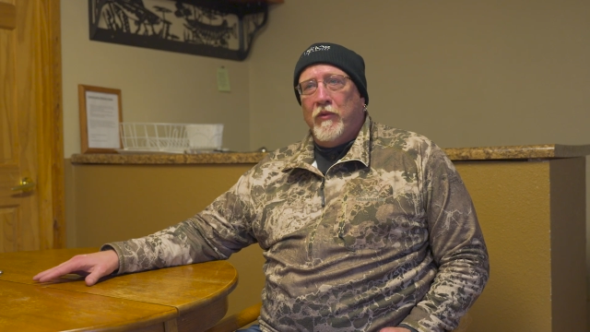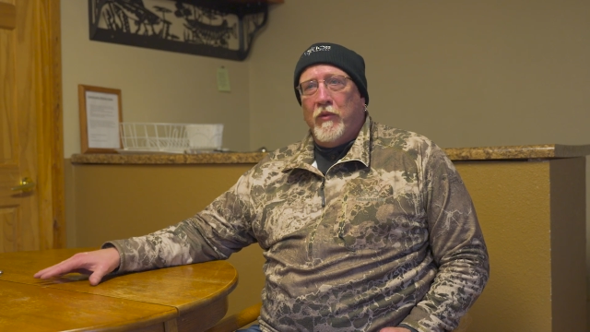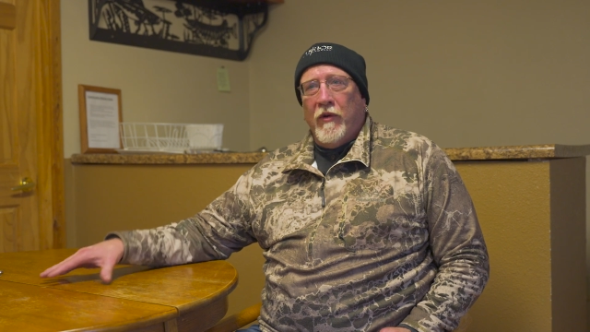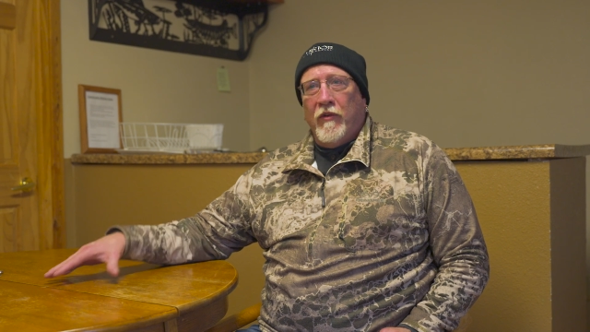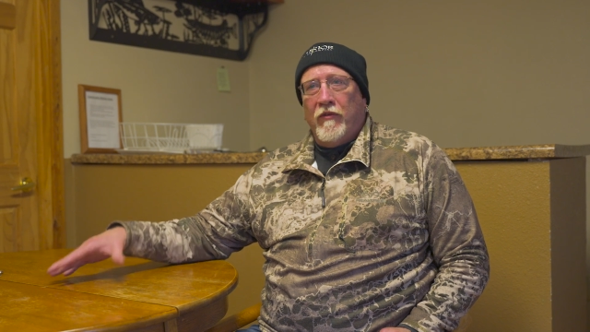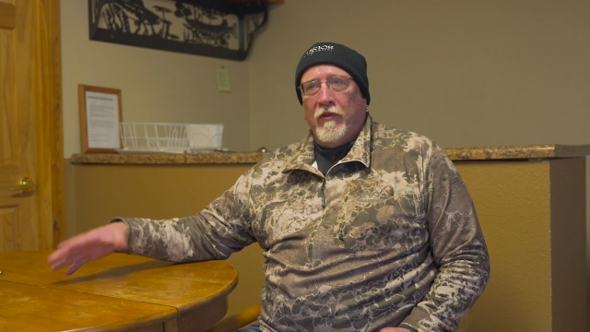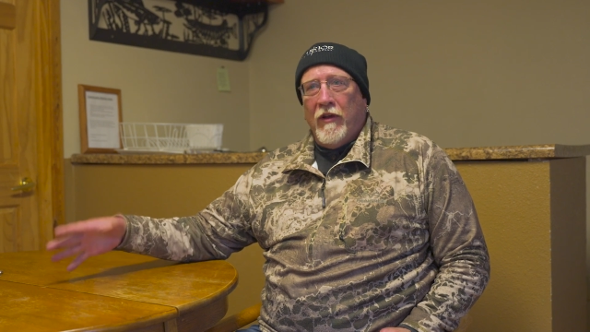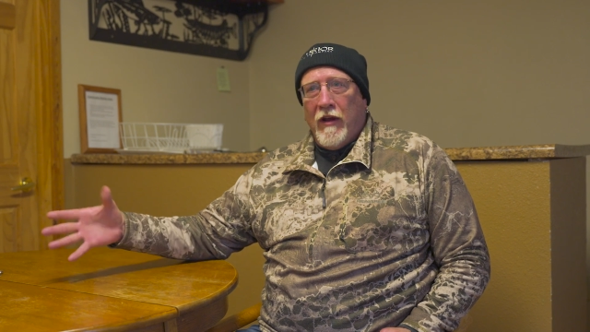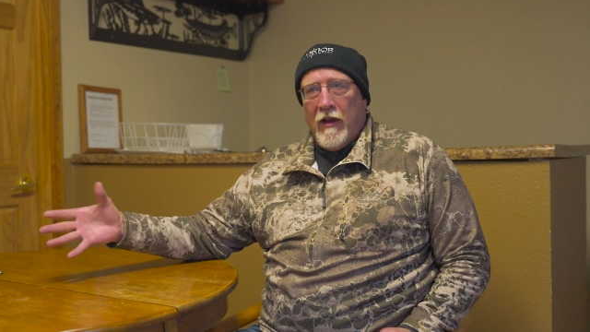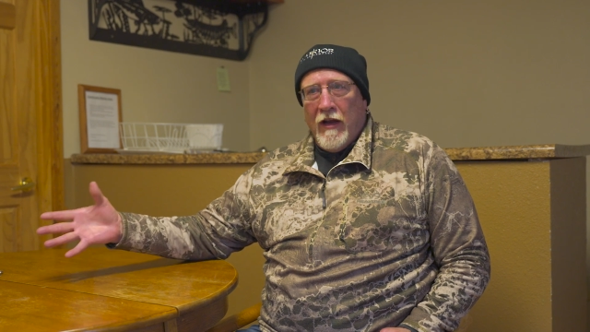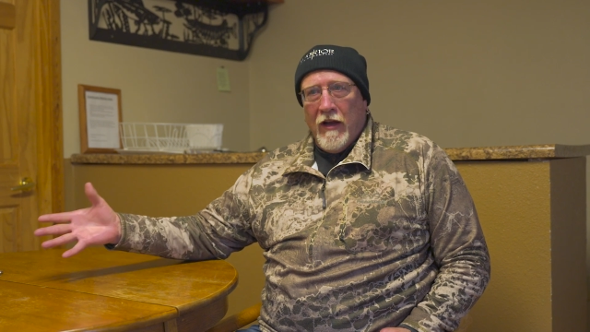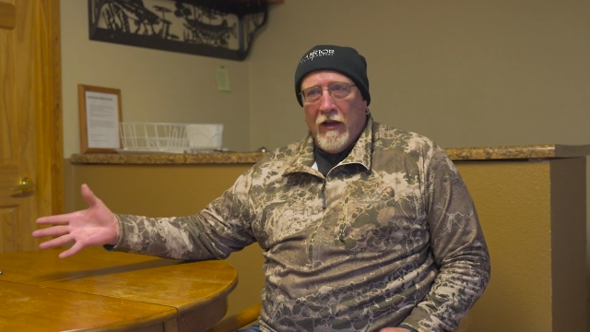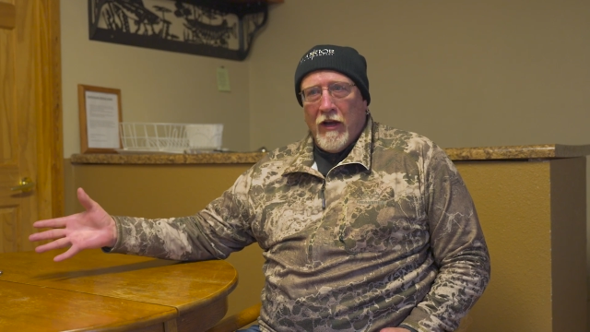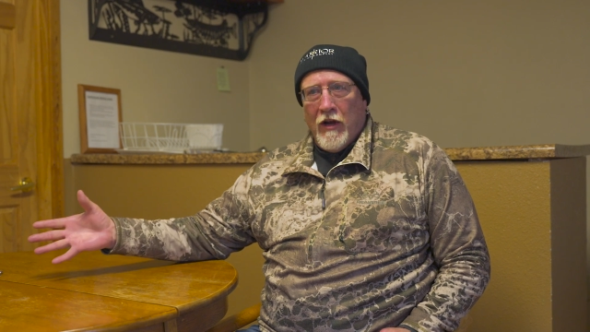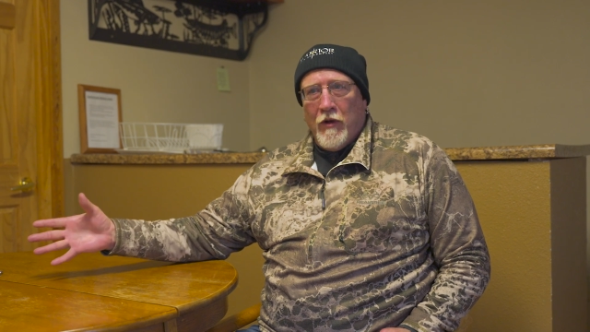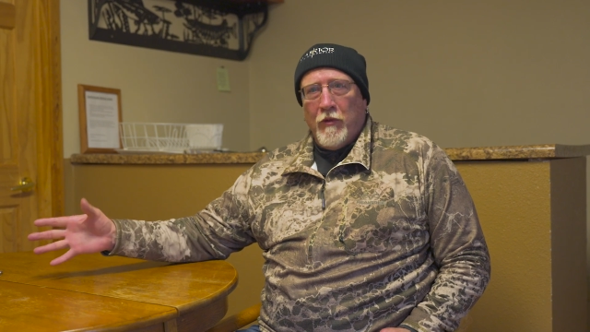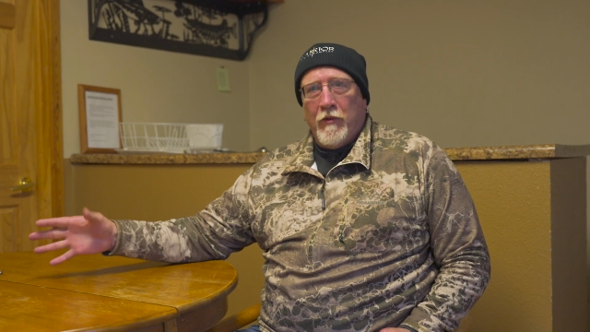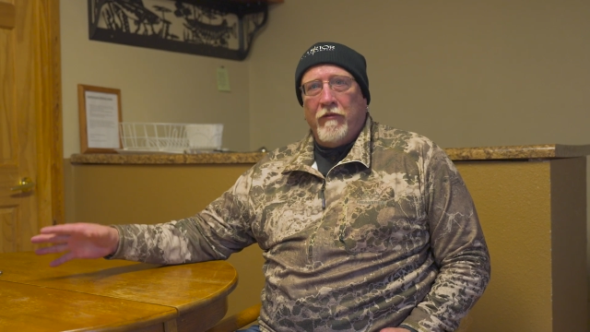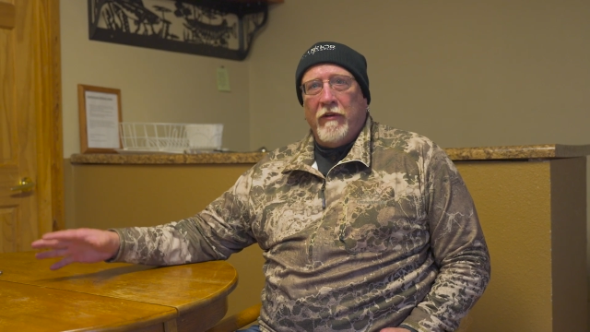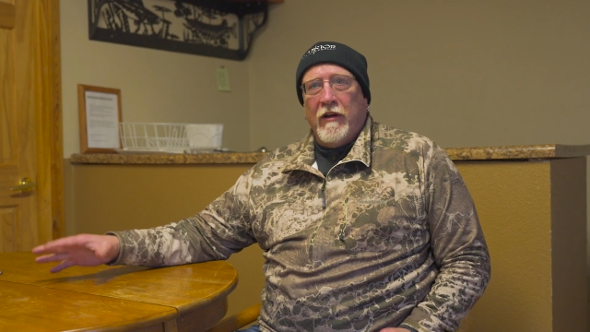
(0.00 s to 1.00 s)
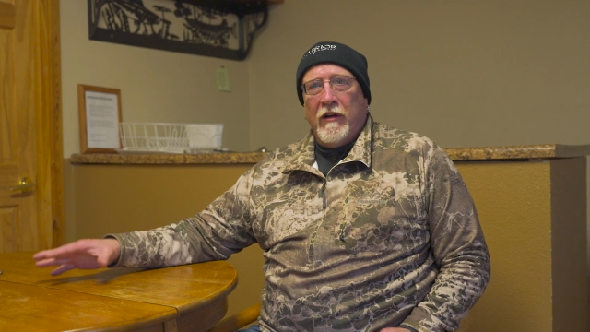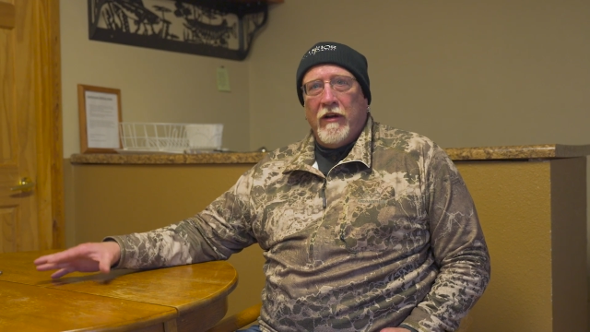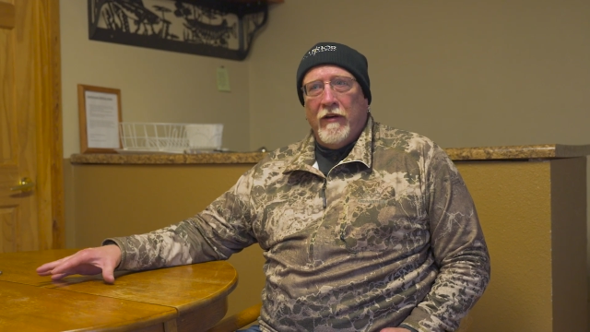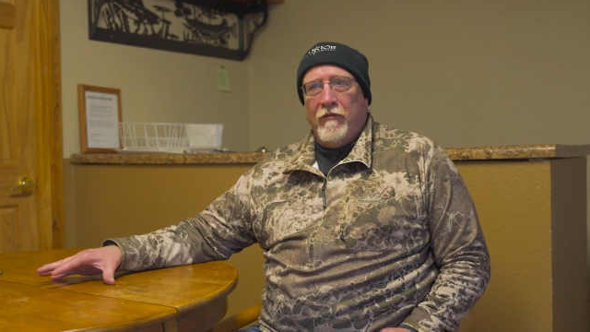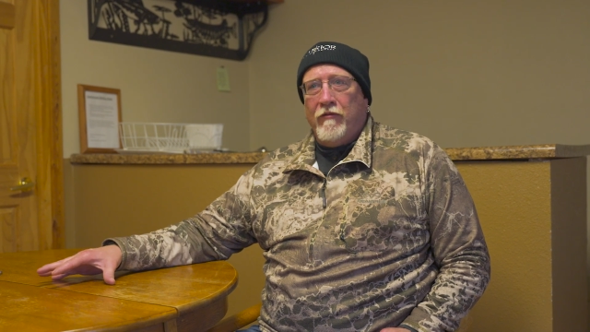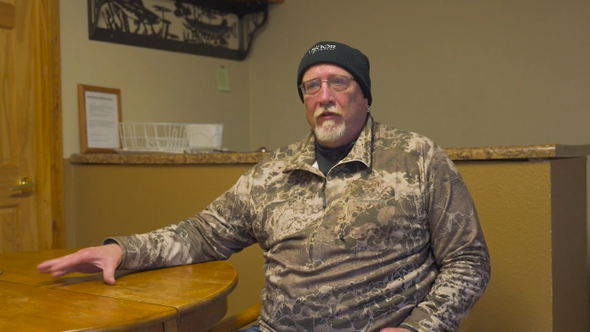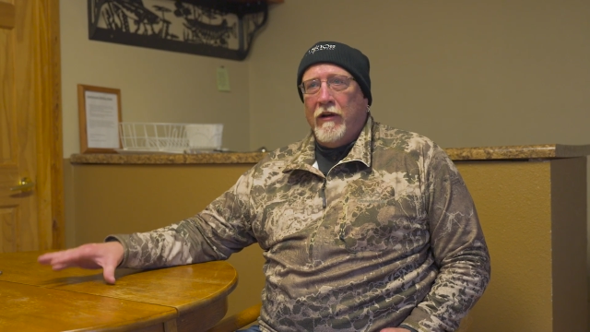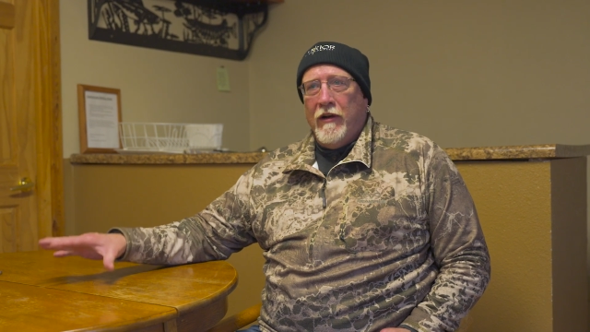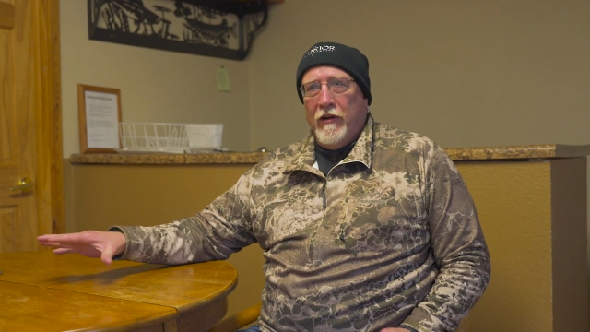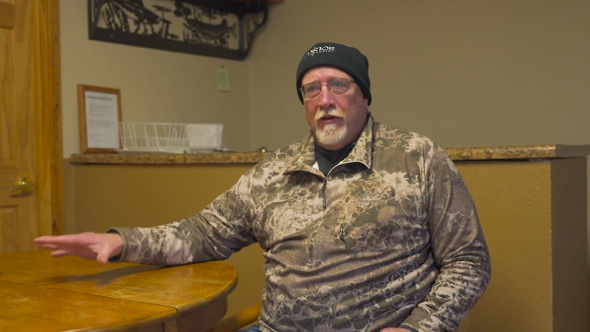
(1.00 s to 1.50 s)
once I get done with
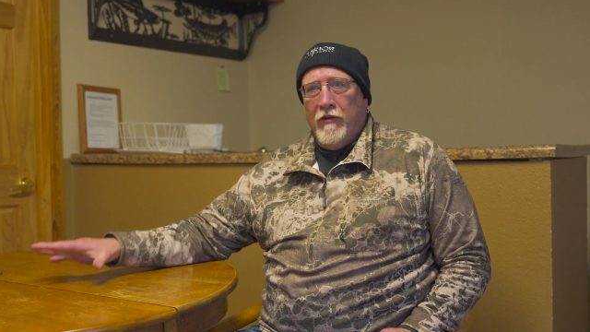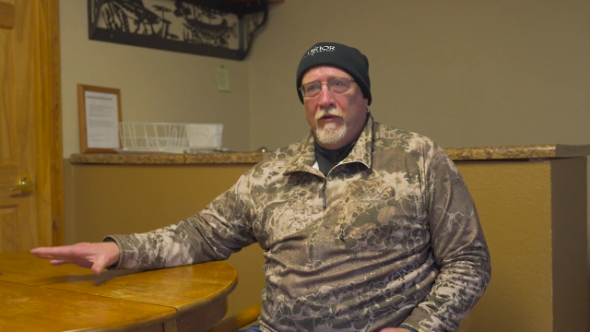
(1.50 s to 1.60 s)
recovery to